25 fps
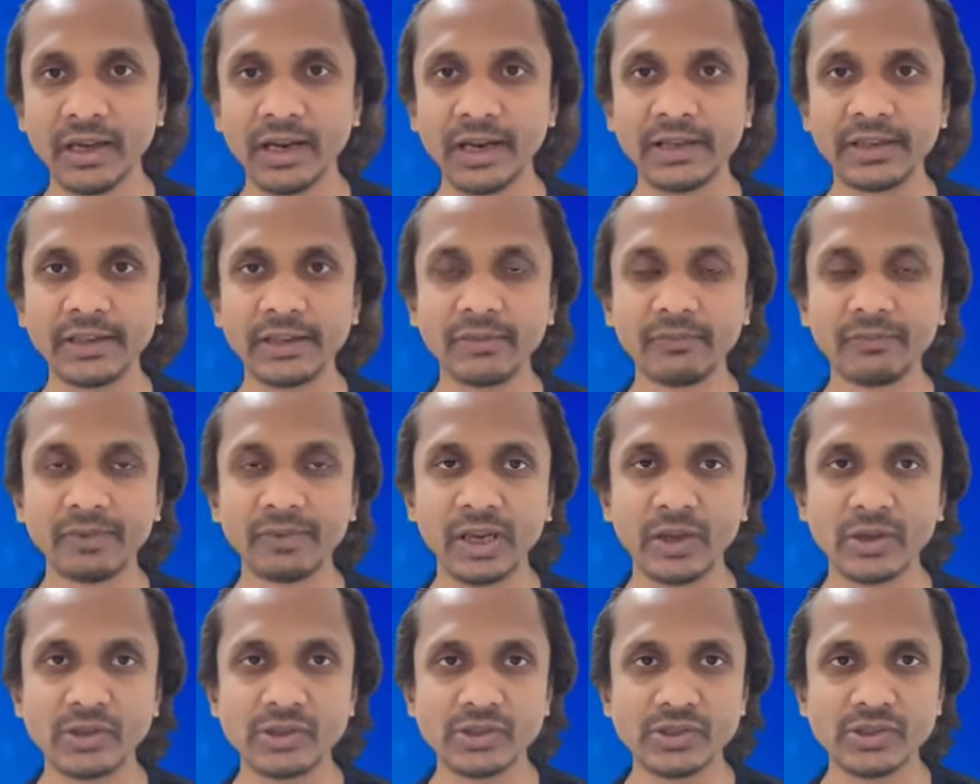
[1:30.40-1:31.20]
And then
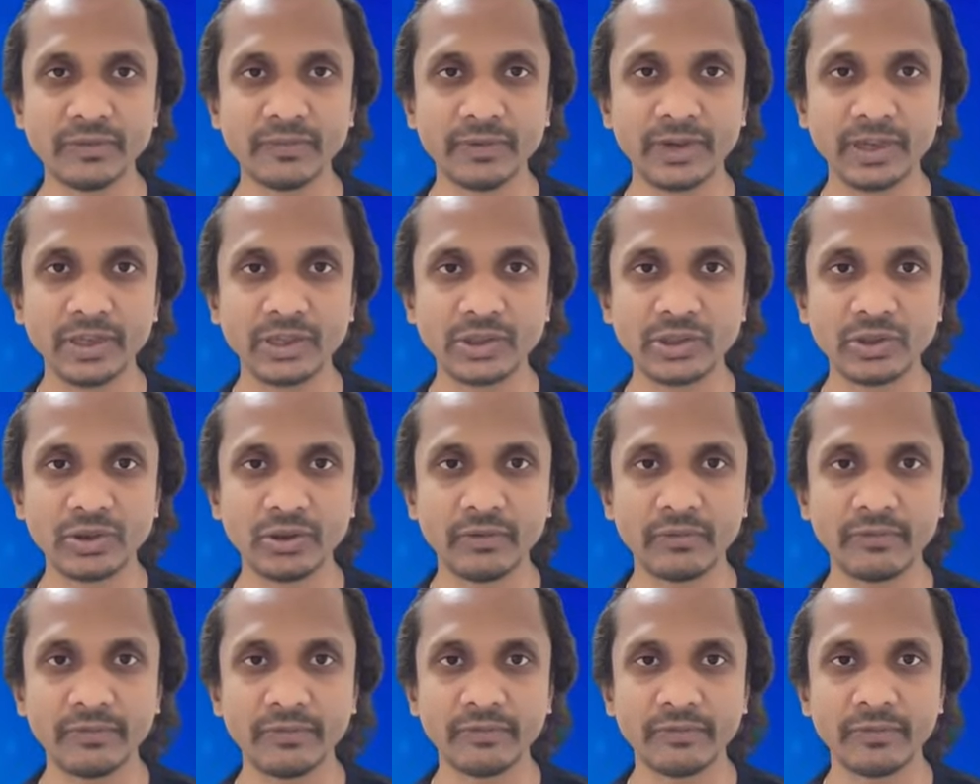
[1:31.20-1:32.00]
we launched a function
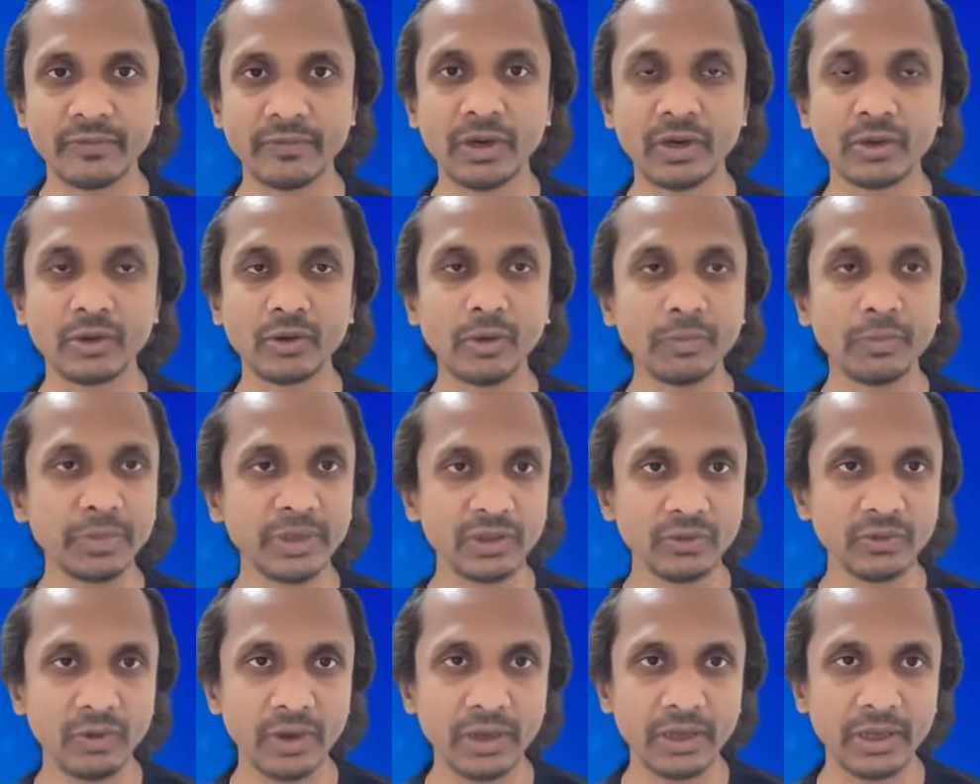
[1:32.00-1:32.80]
of
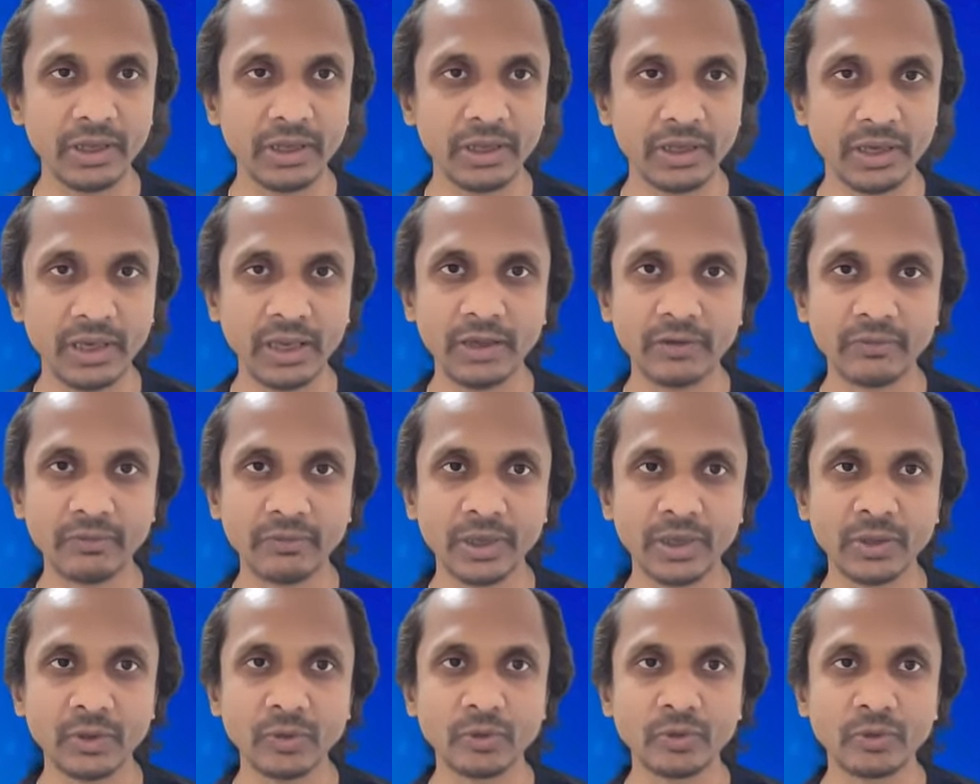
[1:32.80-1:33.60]
copy trading, like
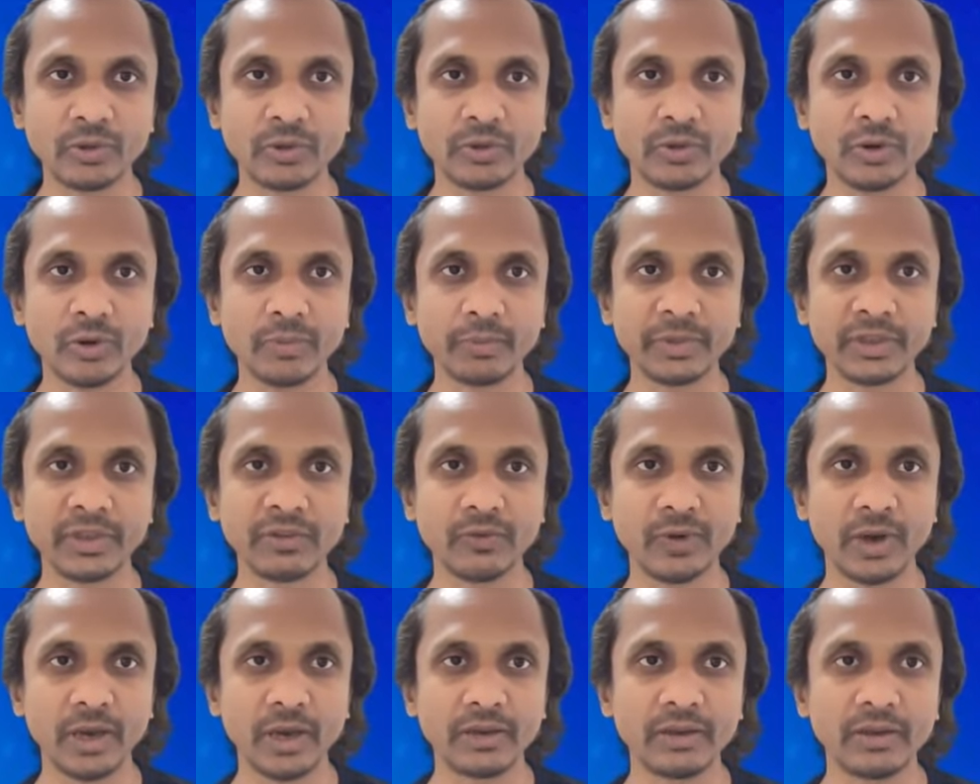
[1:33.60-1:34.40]
where you could copy
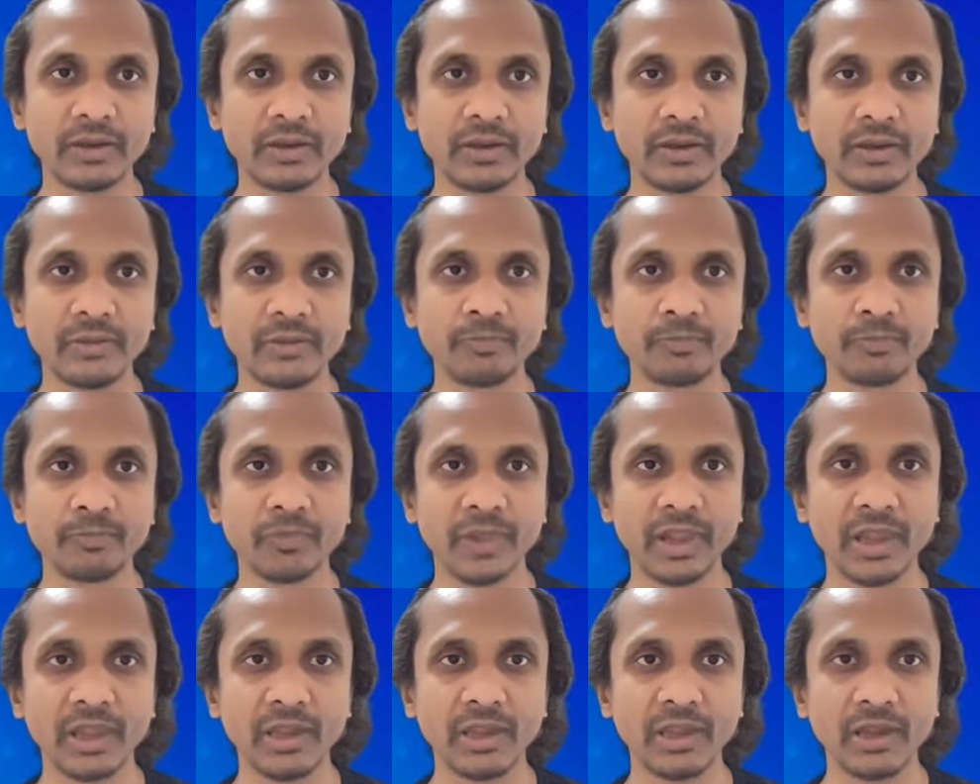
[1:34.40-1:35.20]
trade
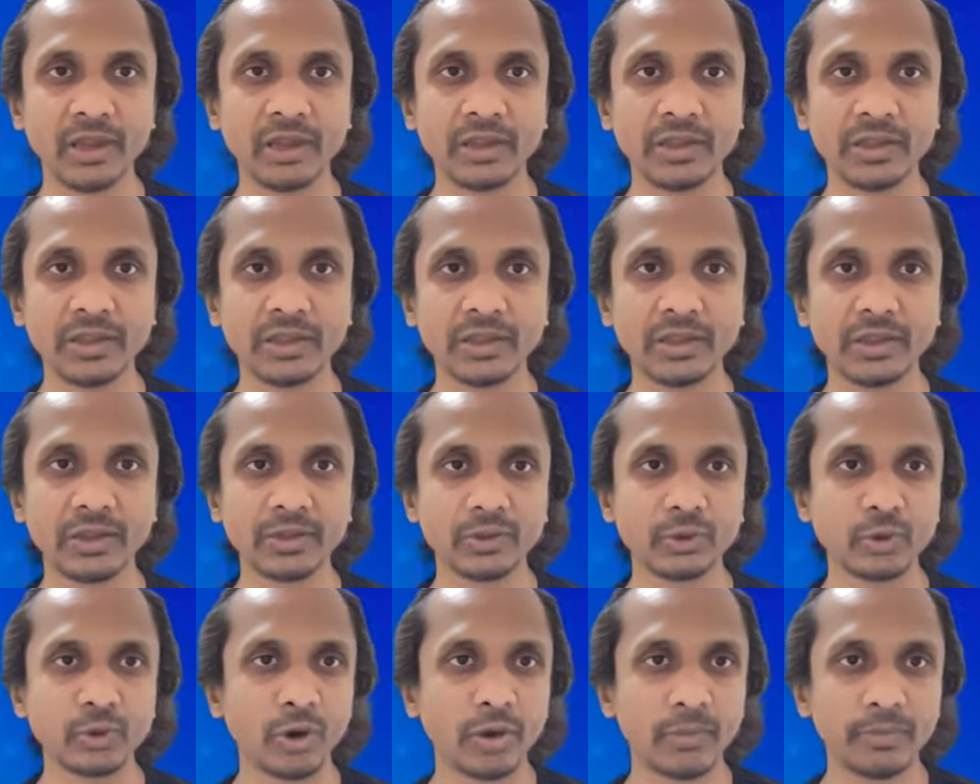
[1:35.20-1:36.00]
any
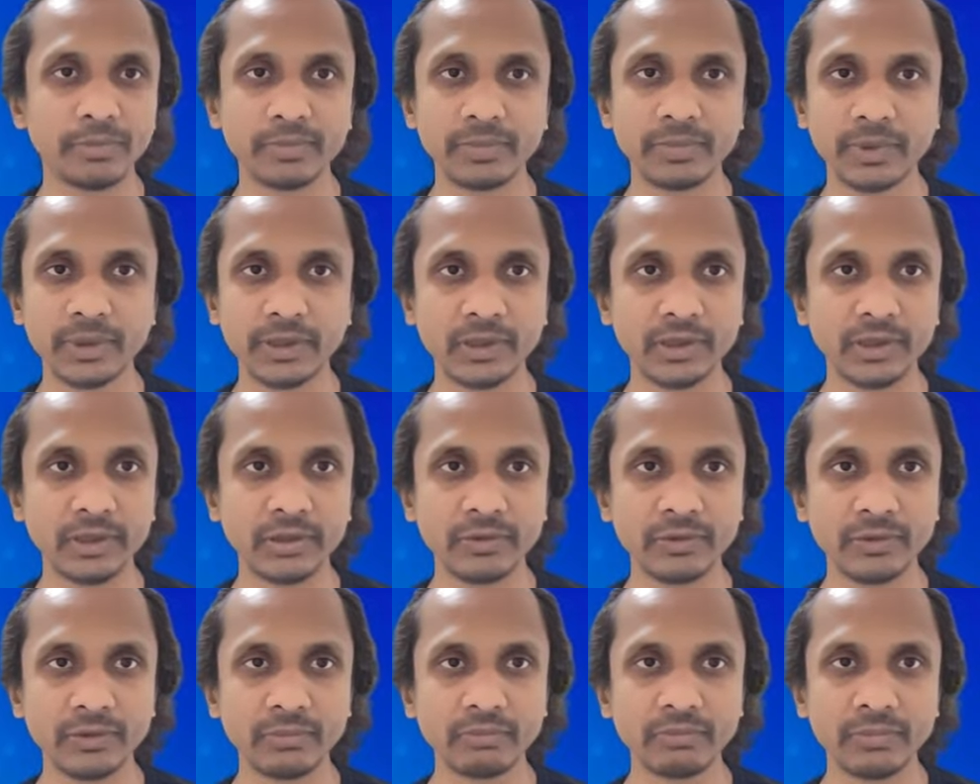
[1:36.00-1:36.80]
top
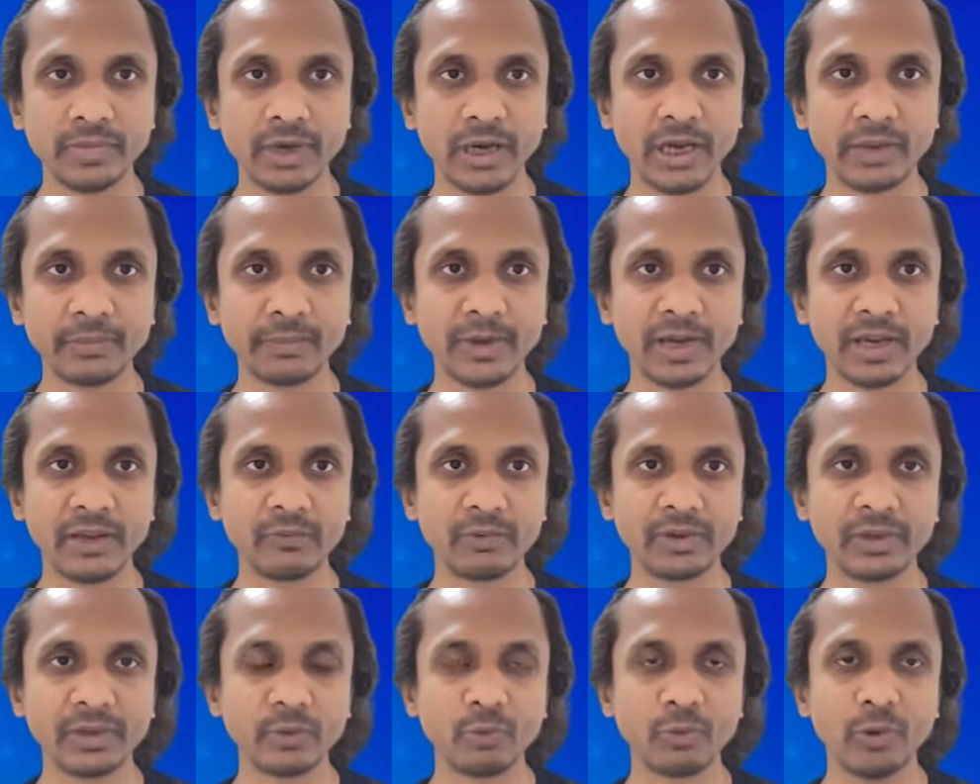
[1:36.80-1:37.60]

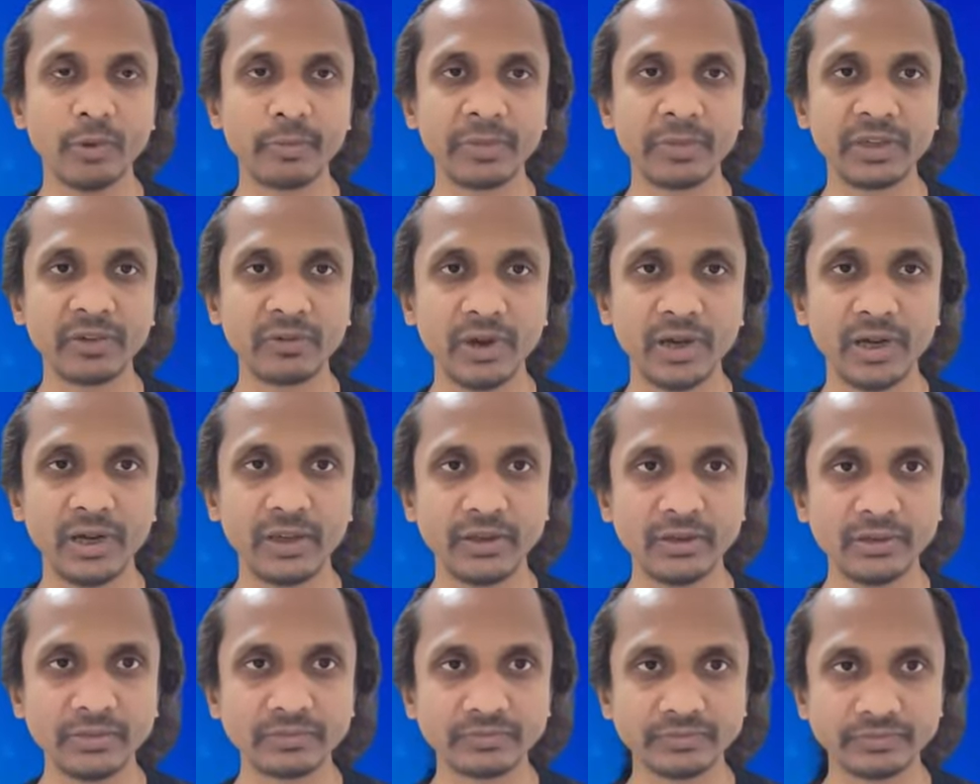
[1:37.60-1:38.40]
hyperliquid copy
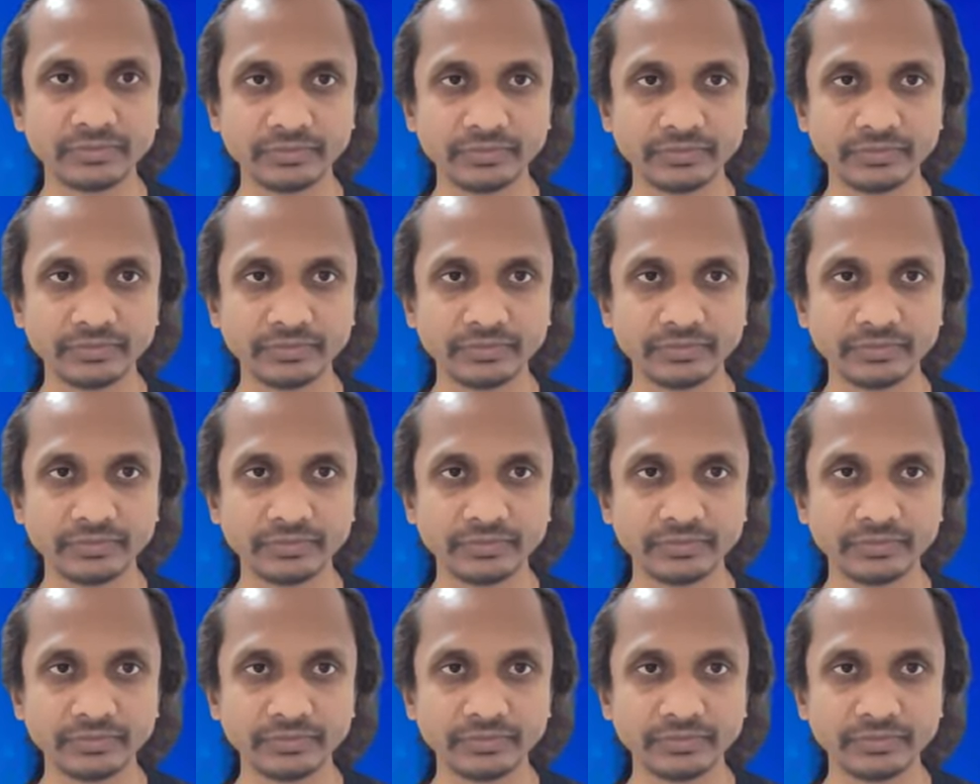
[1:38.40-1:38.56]
trader.